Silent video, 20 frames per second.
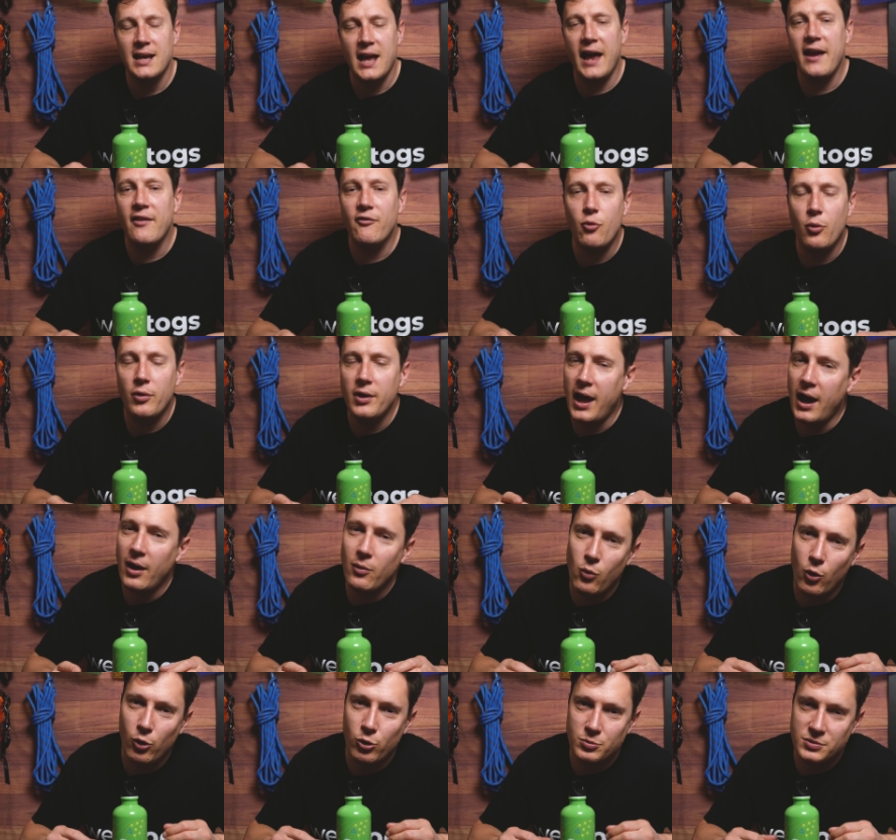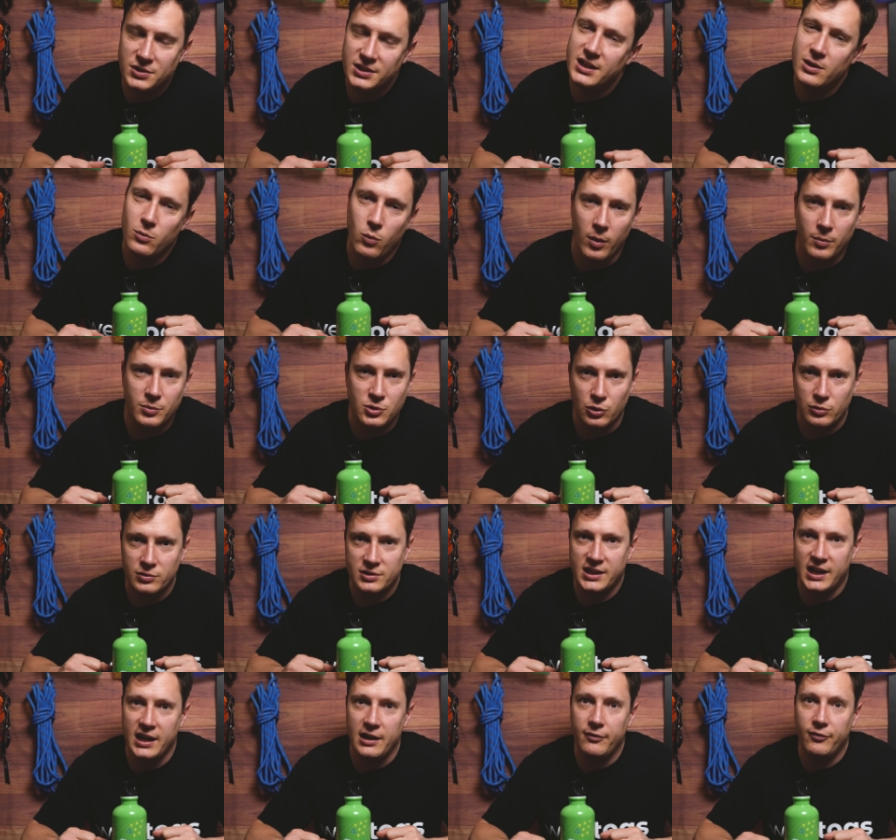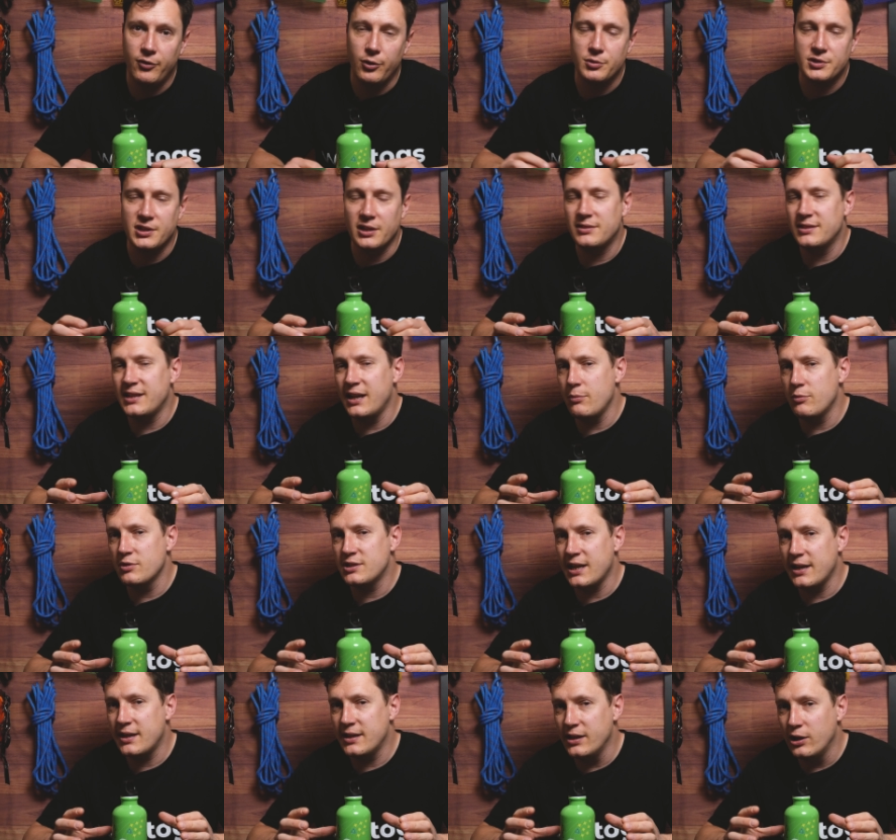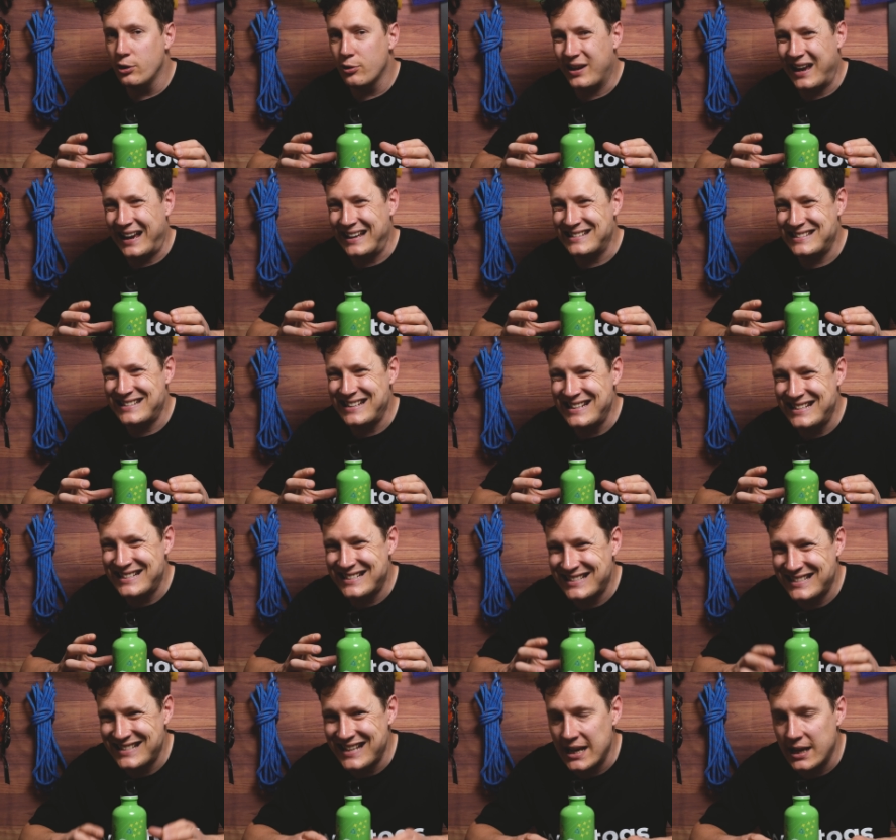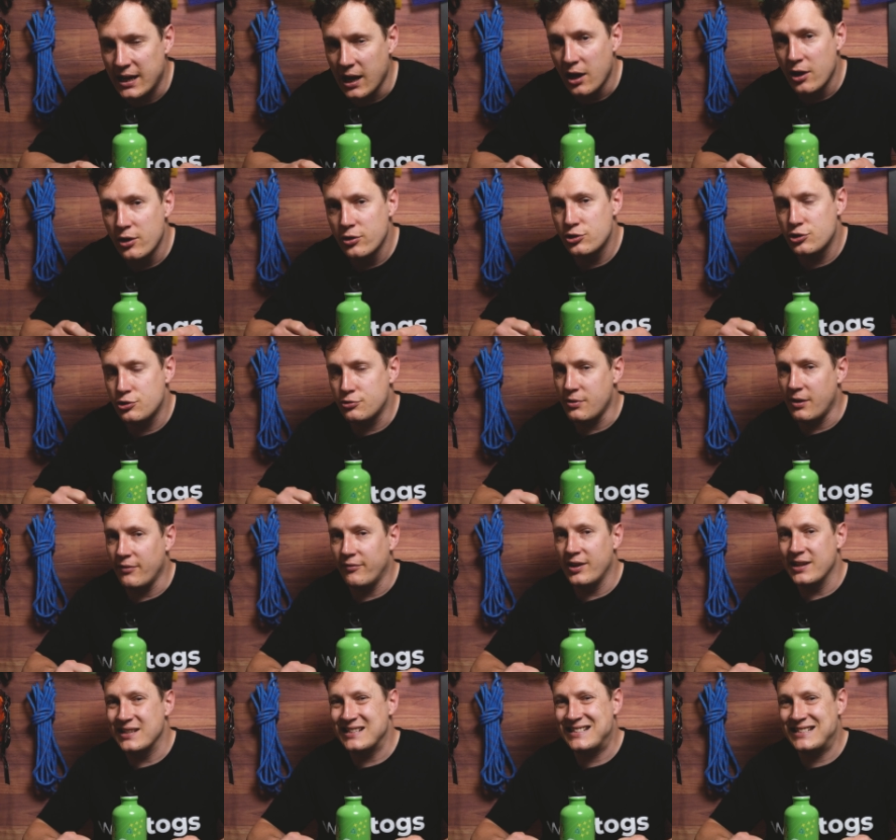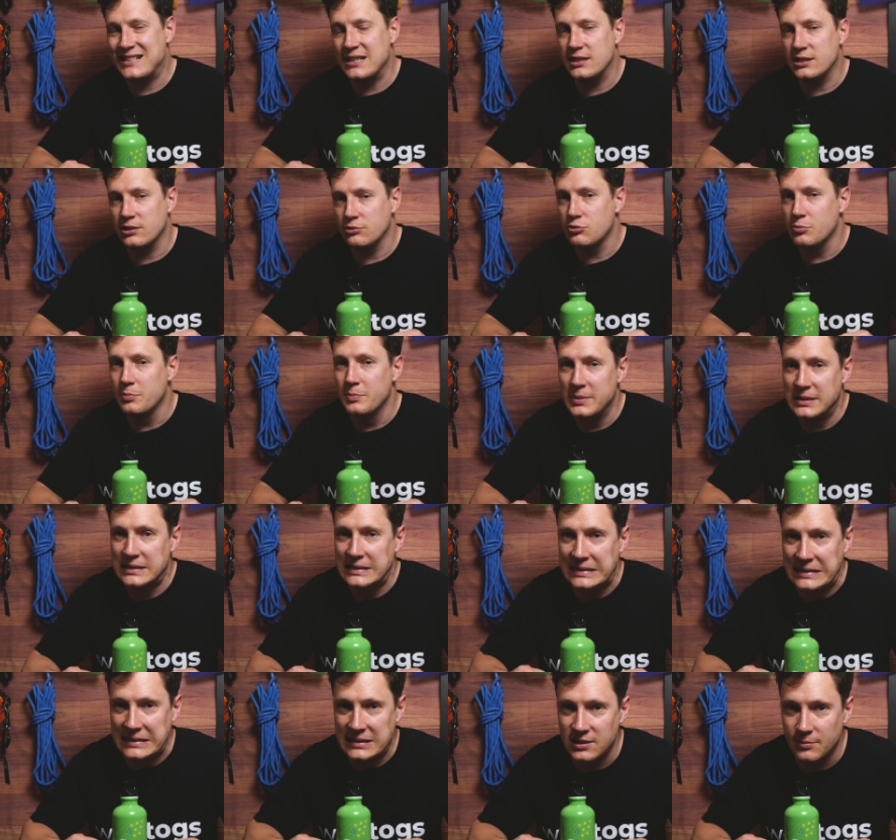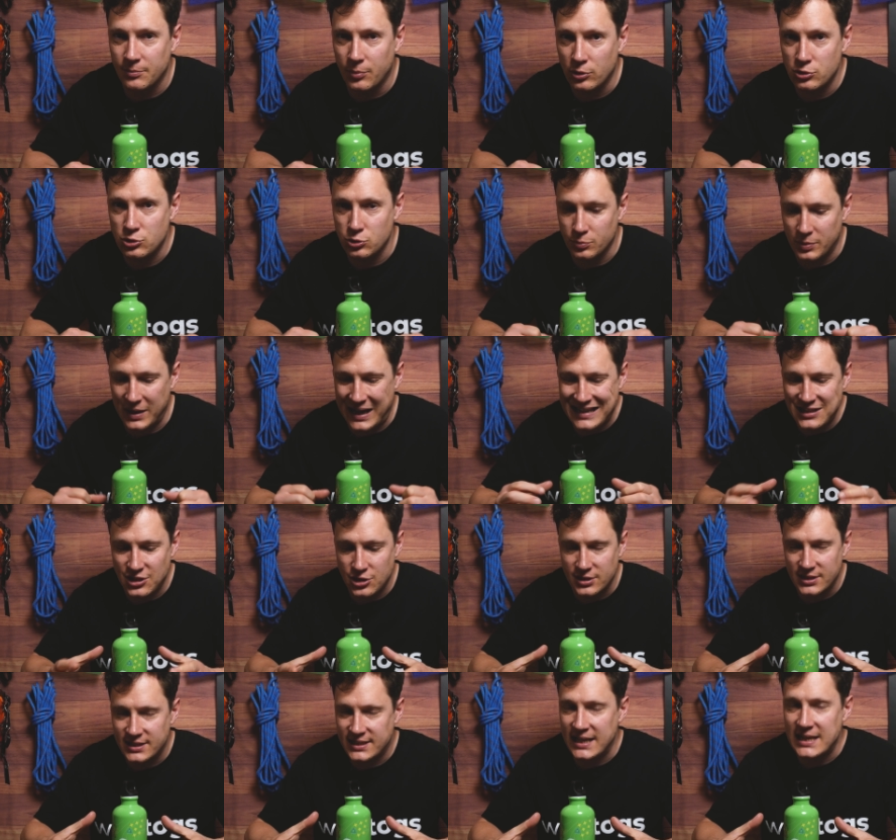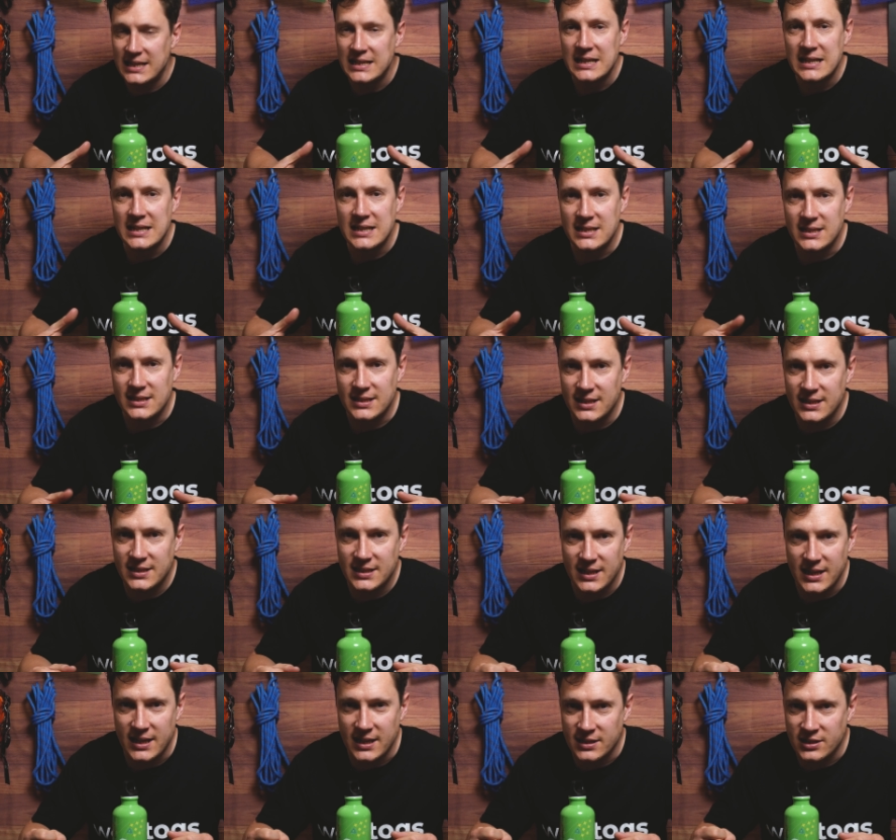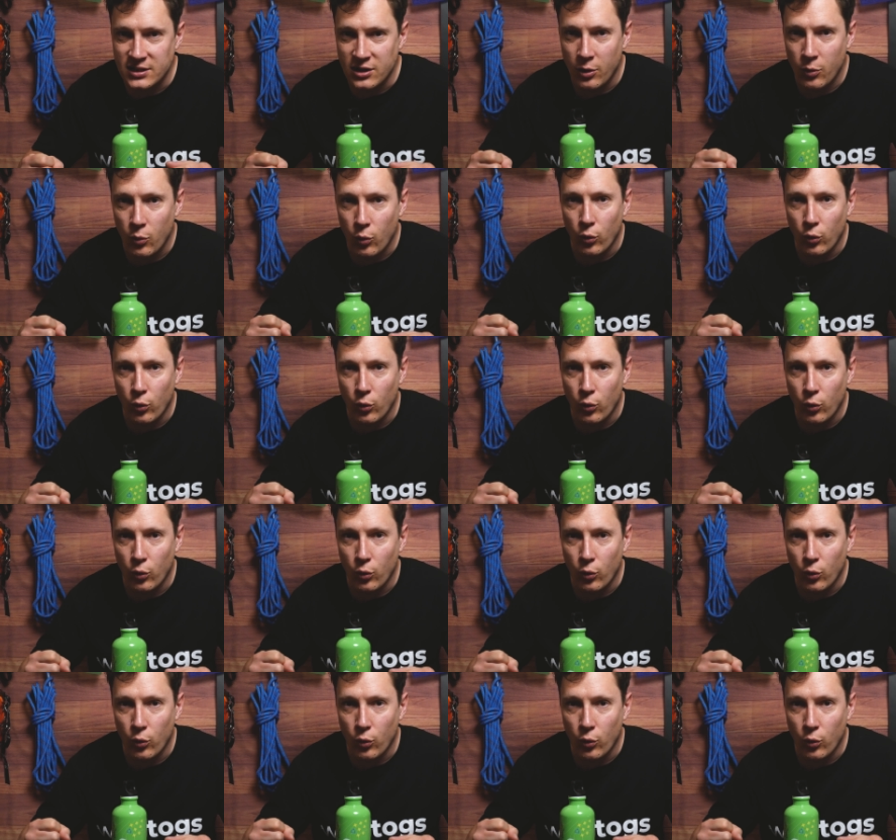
Hey everyone and welcome to the Web Togs Gear Review. So today we're taking a look at the Sigg Traveller 600ml bottle. But as you can see, this is no